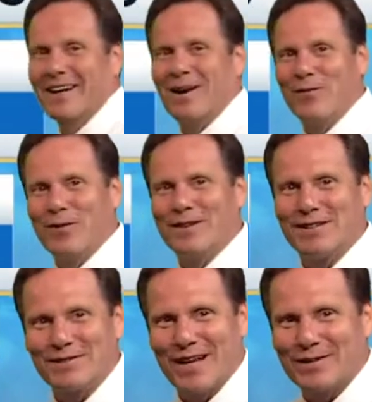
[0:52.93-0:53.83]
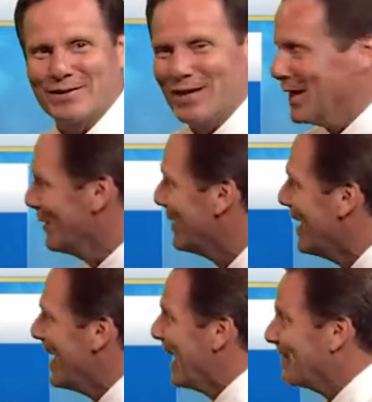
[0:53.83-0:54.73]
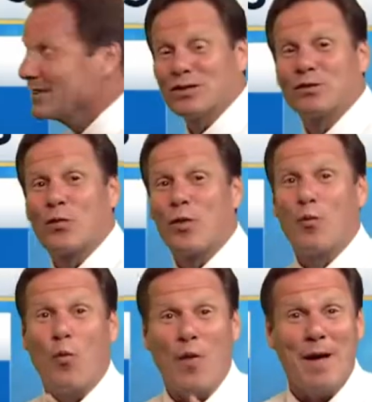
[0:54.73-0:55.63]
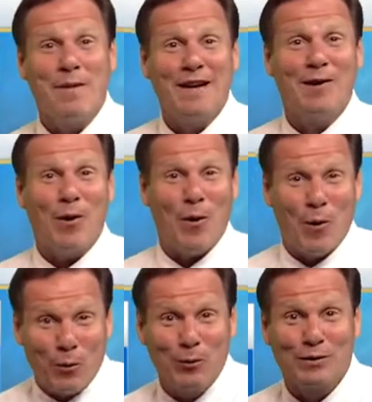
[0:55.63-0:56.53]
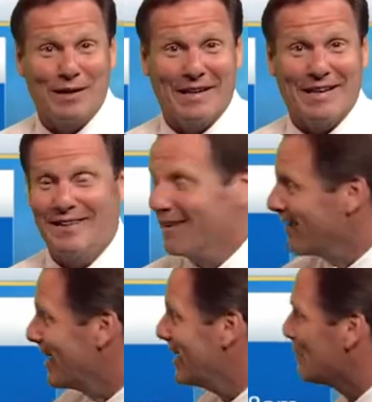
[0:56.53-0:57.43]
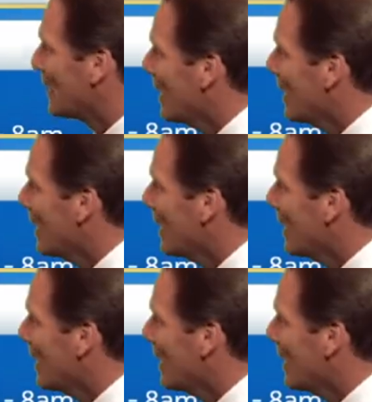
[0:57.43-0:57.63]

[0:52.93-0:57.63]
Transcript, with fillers: How fun does that sound? And this is for women only, all right?